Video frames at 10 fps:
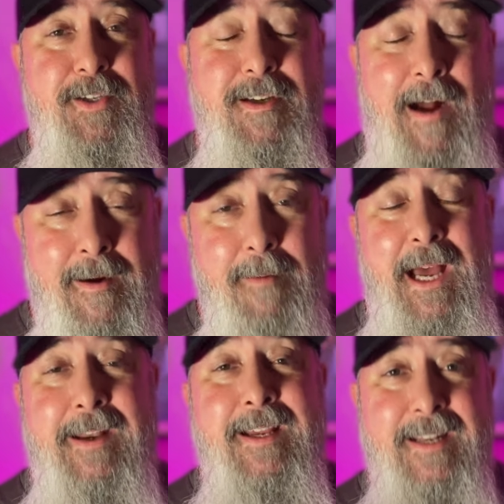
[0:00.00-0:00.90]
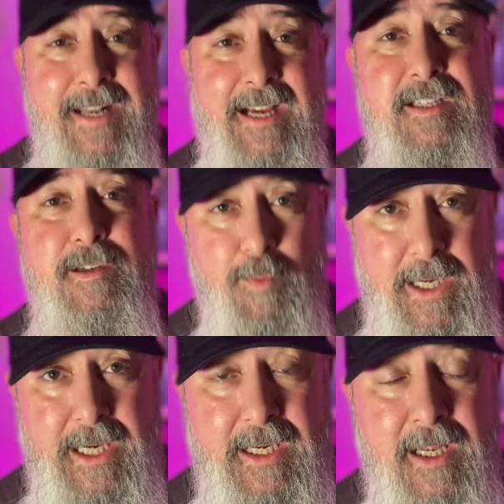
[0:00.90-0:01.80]
to talk about it next
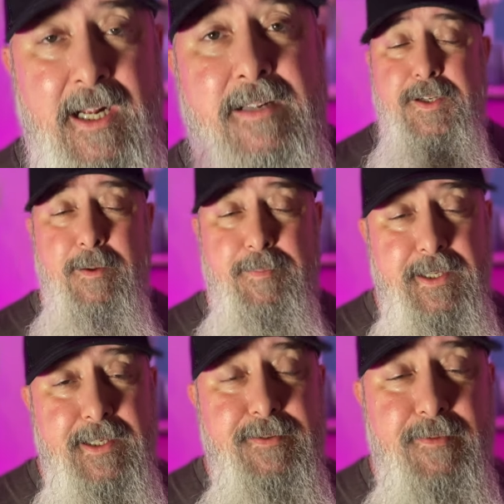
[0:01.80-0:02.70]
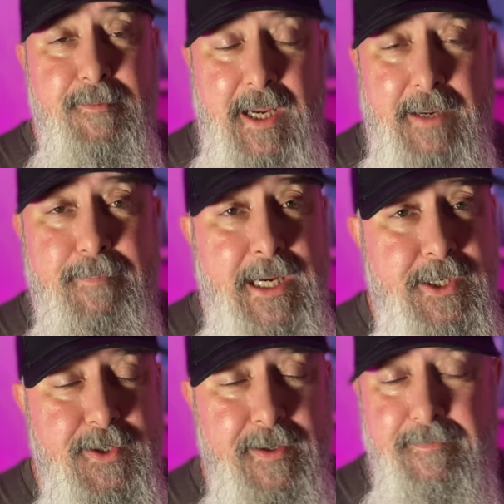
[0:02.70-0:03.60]
week. So please remain
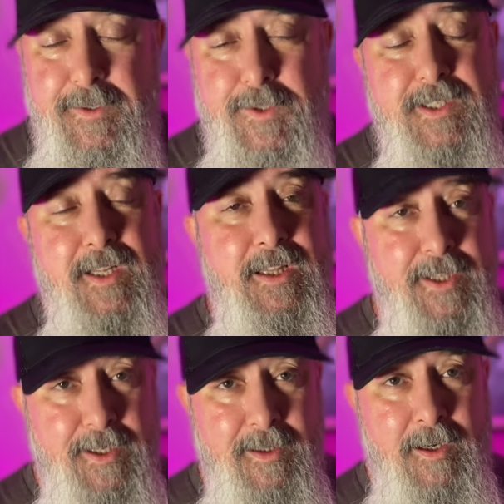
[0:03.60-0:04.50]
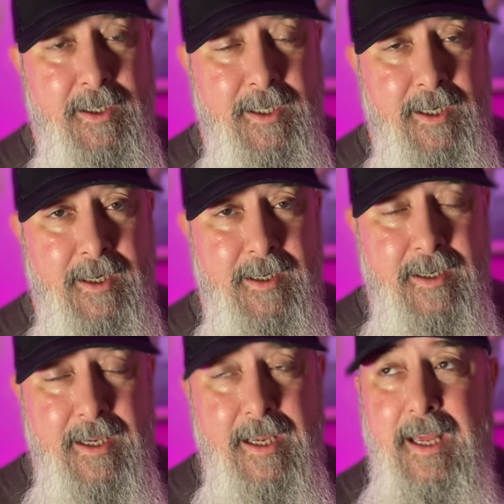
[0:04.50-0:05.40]
patient for just a little longer.
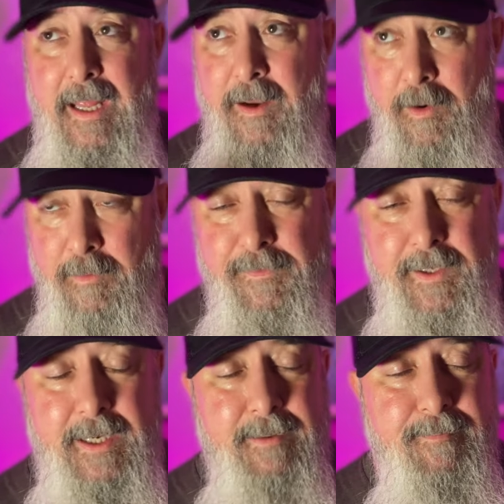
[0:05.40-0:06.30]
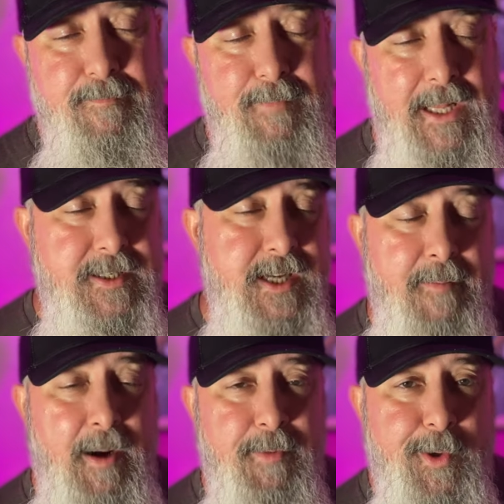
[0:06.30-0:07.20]
And hopefully by the
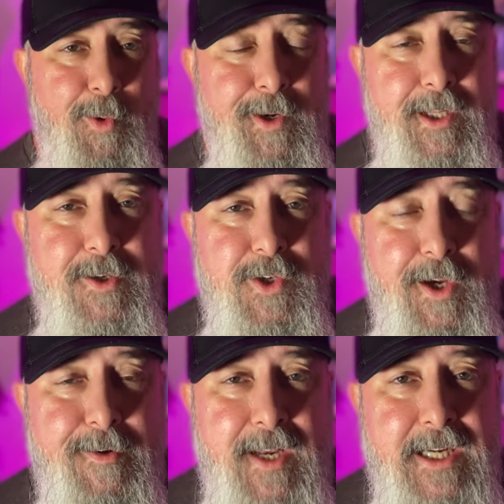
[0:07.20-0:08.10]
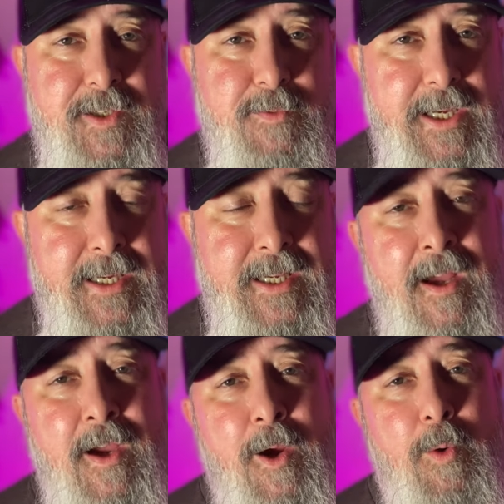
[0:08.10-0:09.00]
time I'm recording the show next week,
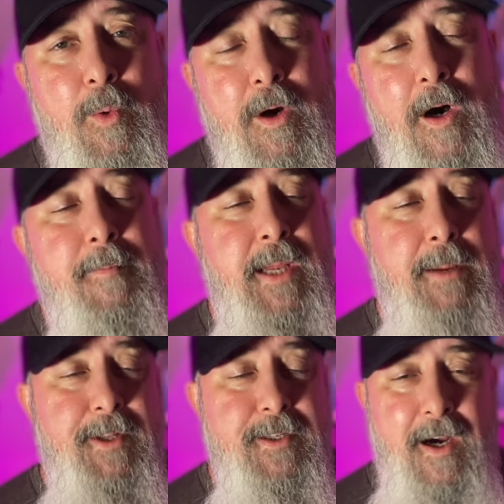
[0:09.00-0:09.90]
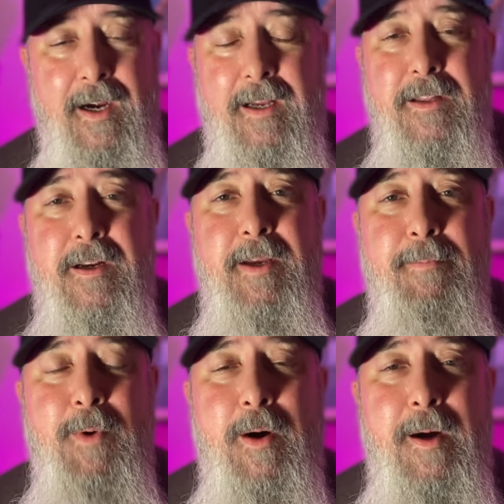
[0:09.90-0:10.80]
we'll all be able to talk a little bit
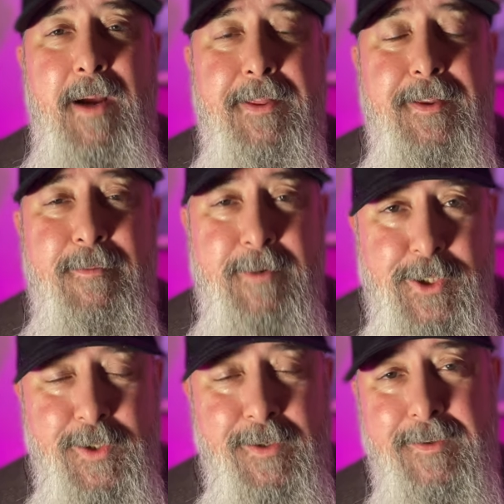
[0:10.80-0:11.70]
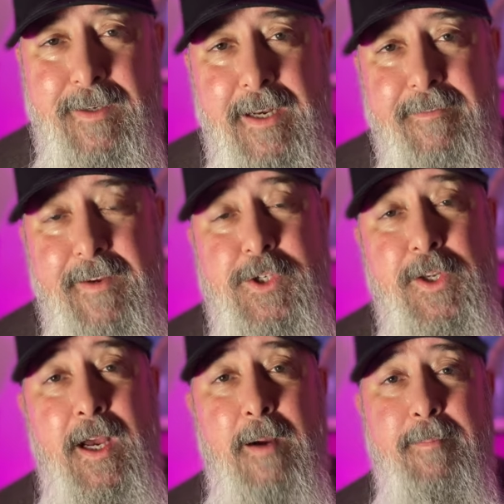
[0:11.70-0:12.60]
more about the Regional
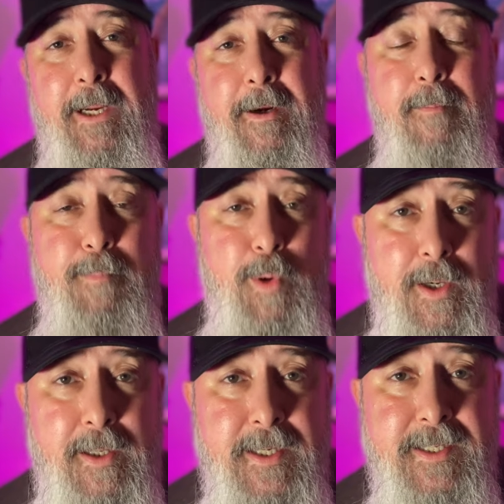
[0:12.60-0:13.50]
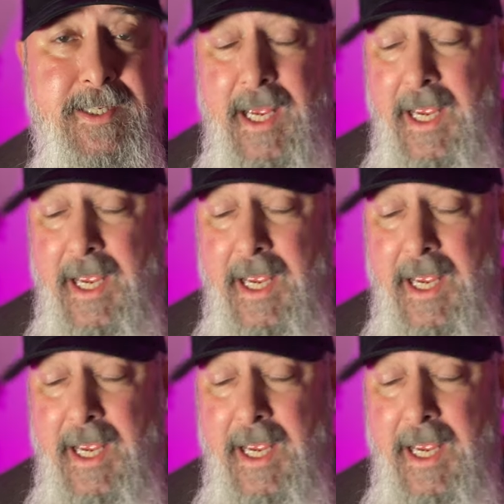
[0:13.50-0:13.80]
Innovation Hub here in Portland.